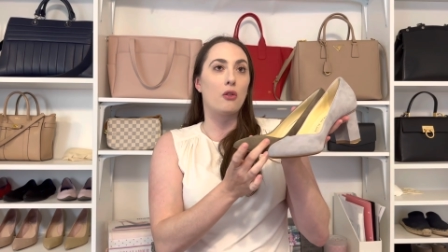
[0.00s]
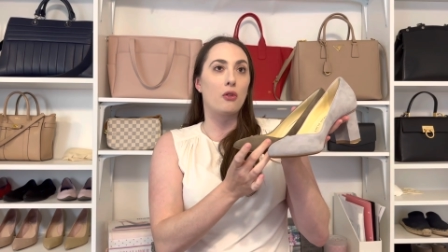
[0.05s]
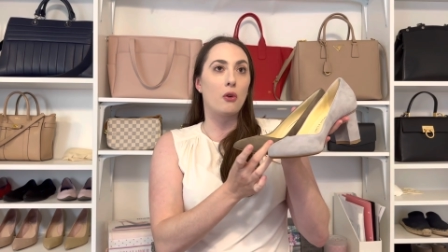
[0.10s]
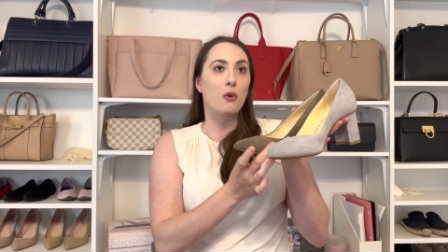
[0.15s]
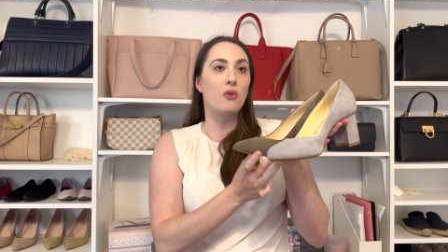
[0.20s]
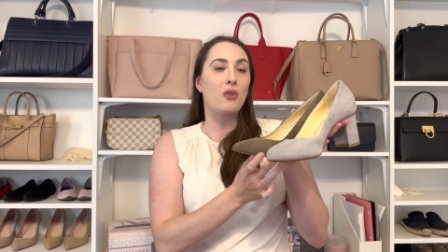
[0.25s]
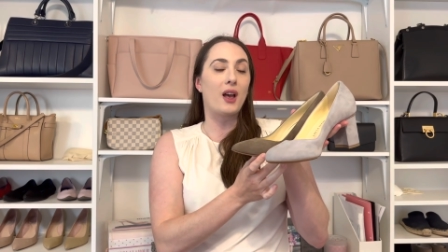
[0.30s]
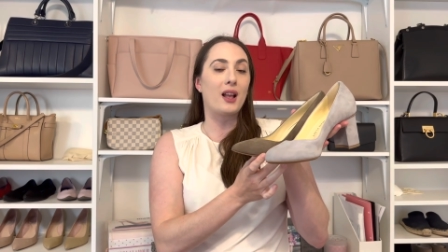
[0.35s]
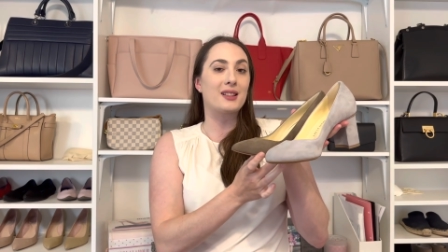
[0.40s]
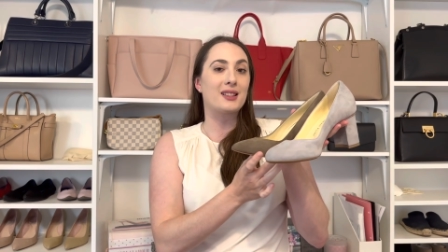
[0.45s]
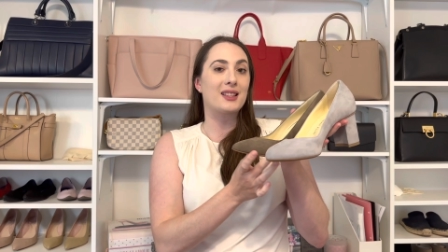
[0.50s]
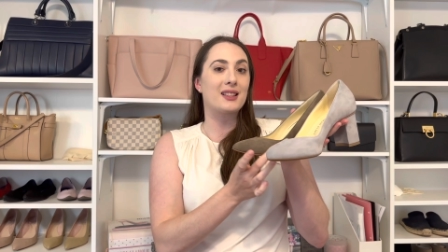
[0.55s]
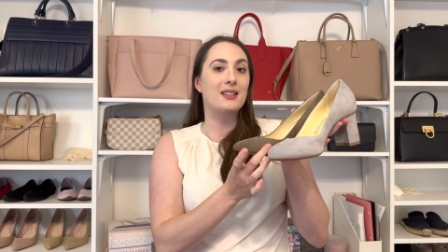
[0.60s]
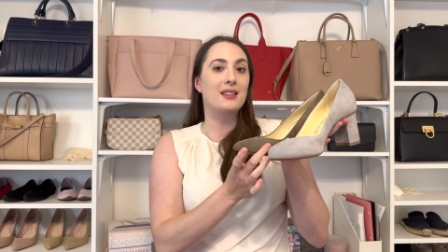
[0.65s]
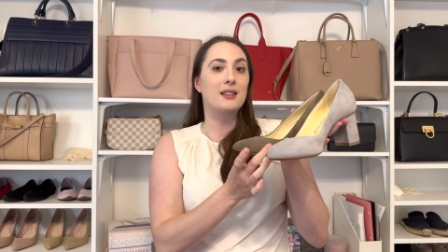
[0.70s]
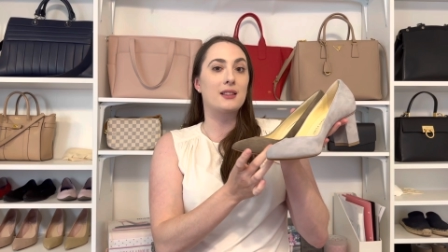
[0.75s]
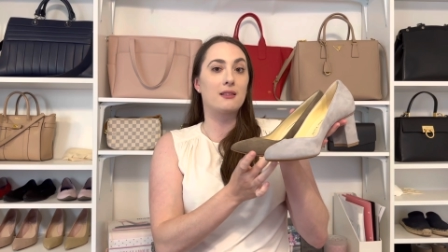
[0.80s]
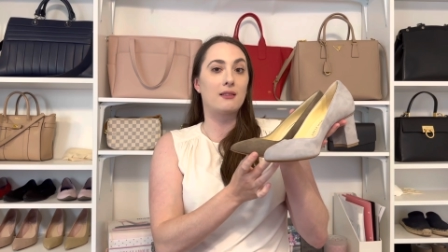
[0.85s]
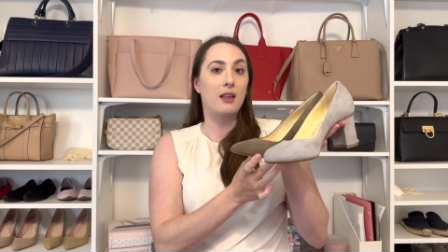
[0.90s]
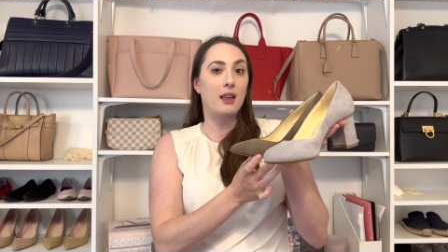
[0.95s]
though that's
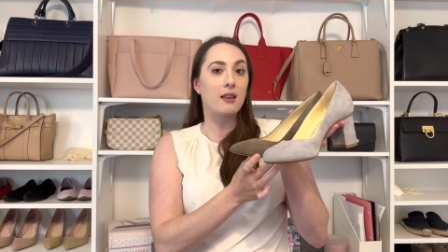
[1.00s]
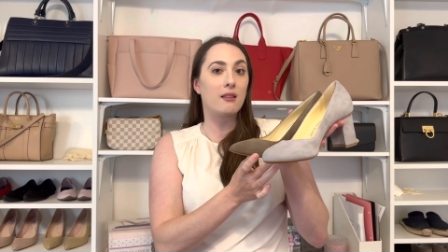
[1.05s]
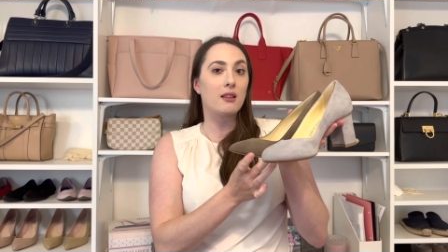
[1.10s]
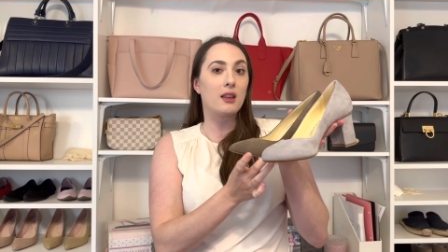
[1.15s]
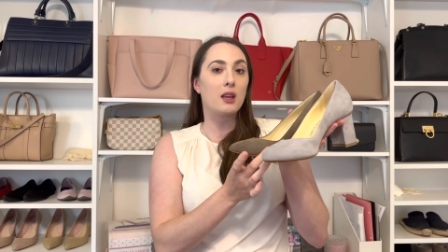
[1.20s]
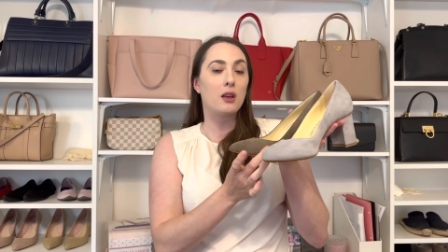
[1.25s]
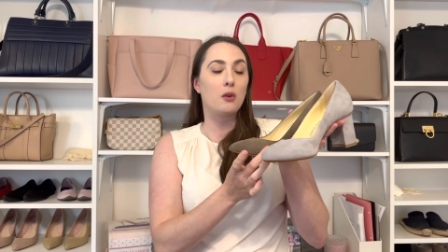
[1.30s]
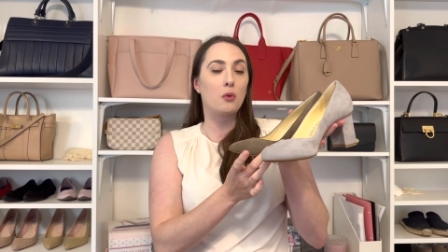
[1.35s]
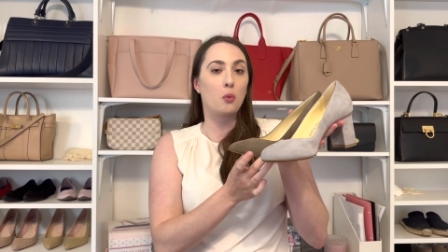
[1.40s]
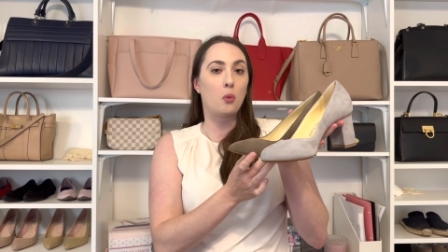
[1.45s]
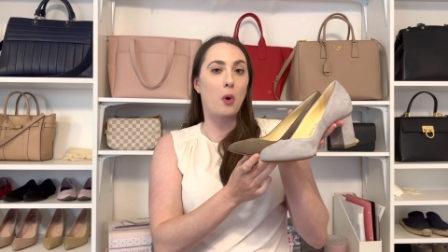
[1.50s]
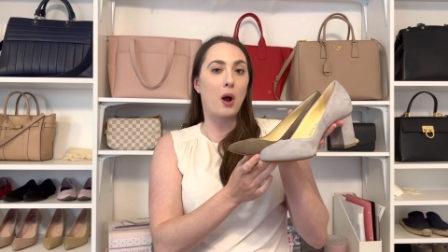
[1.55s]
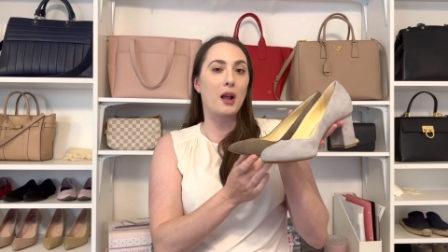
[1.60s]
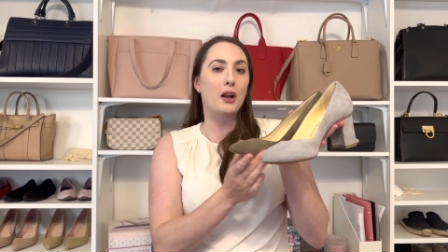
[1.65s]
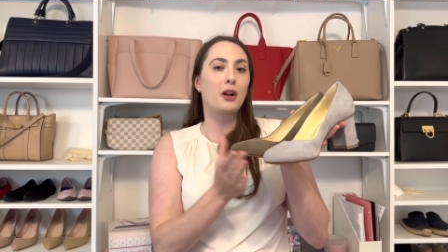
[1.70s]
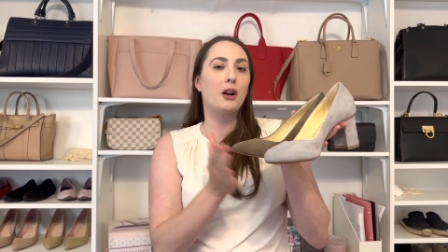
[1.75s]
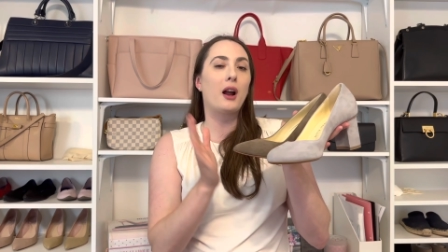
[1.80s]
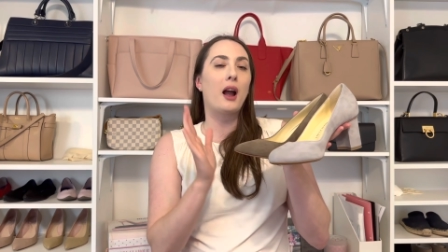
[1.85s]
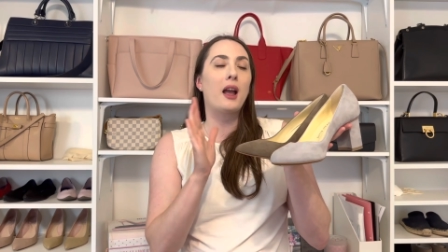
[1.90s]
slightly wider.